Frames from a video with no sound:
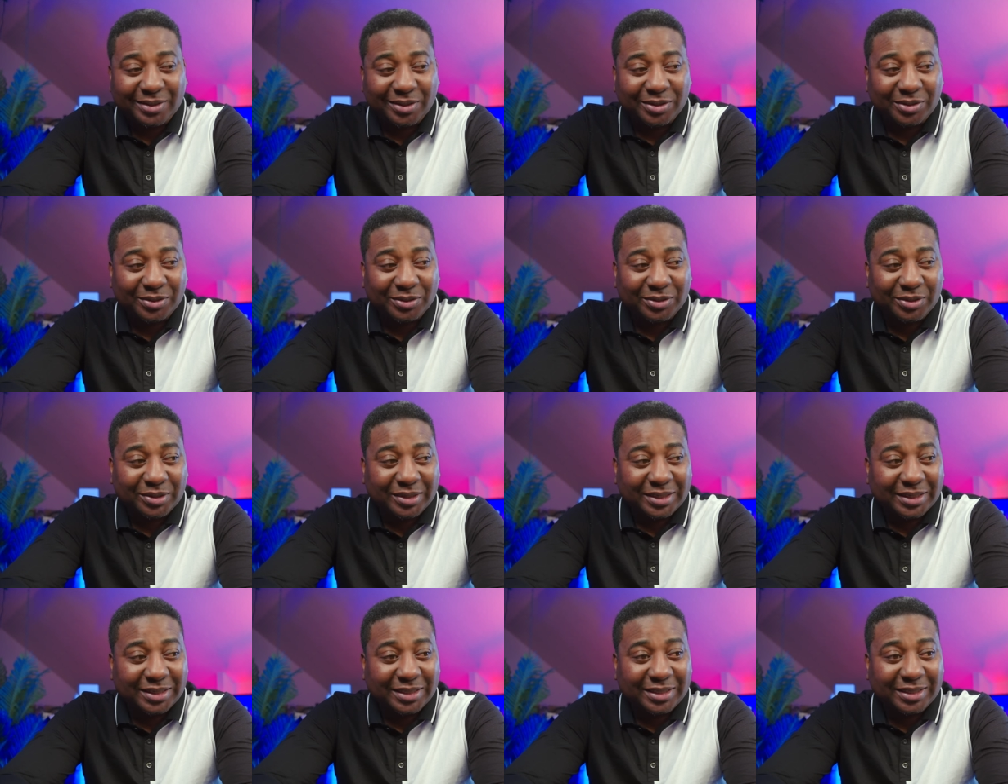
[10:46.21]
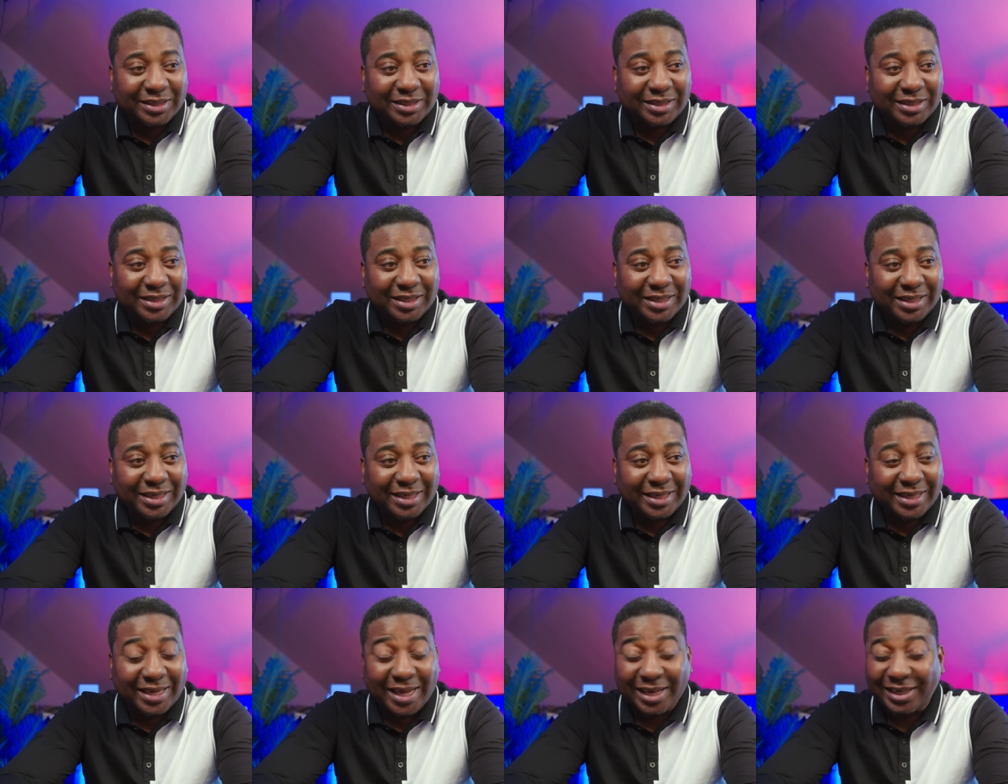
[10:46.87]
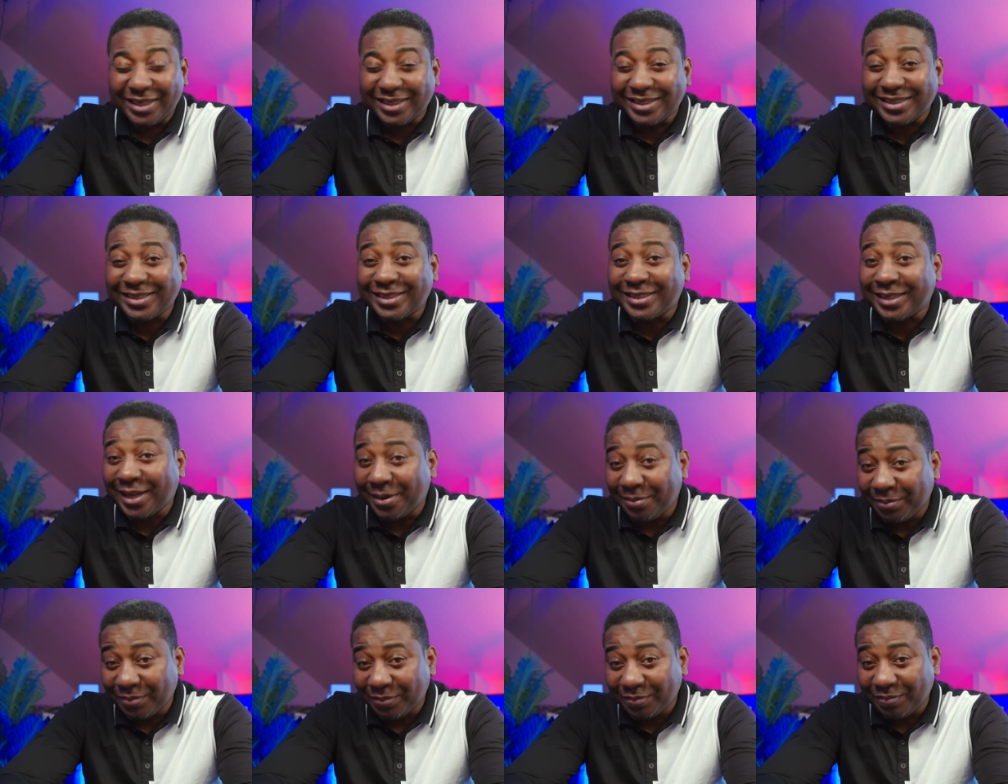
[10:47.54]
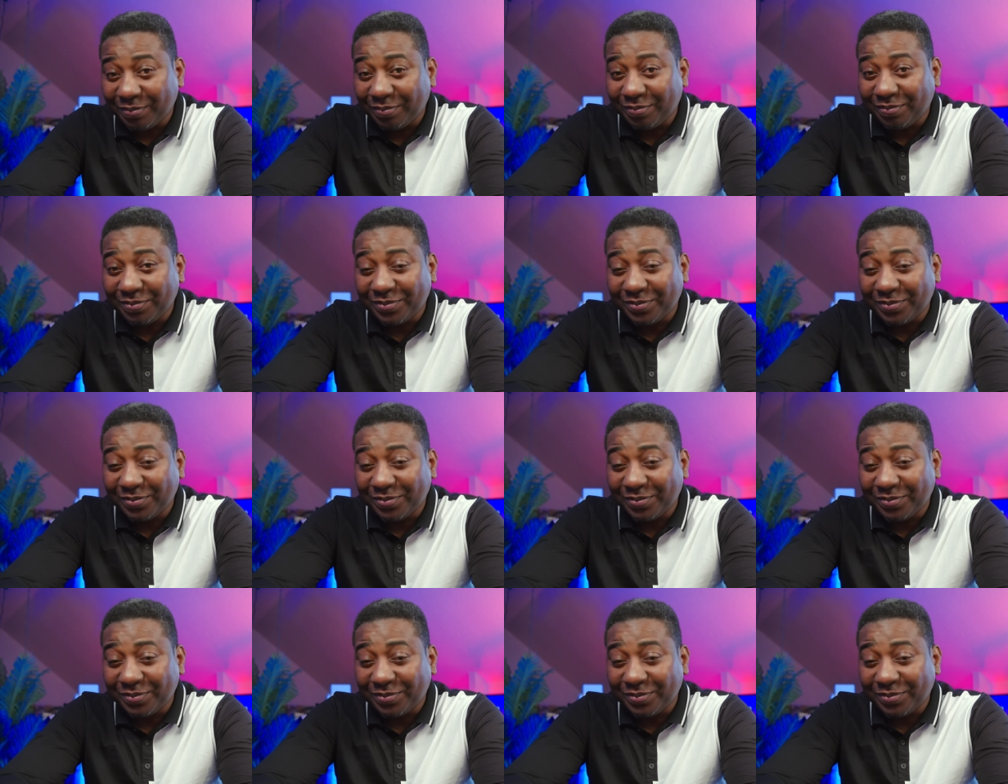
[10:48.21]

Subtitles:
to go to get the same